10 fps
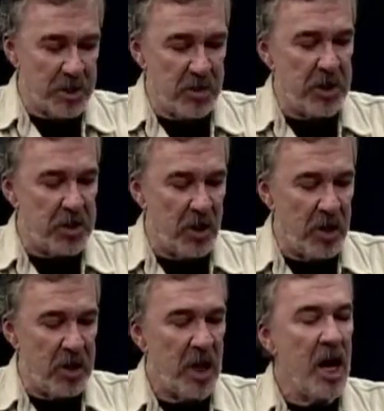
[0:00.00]
story
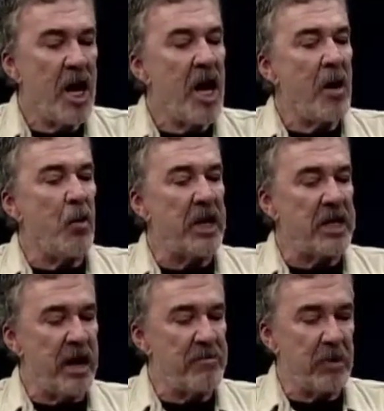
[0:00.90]
short, we
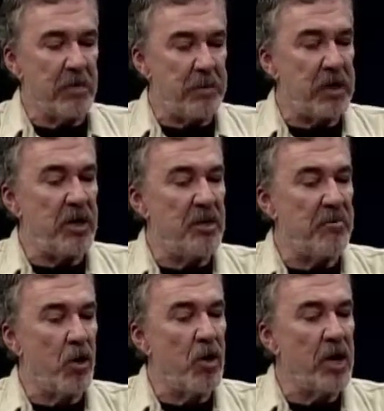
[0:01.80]
gave them a period of
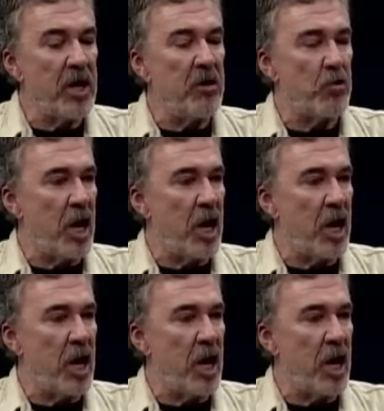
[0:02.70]
mourning.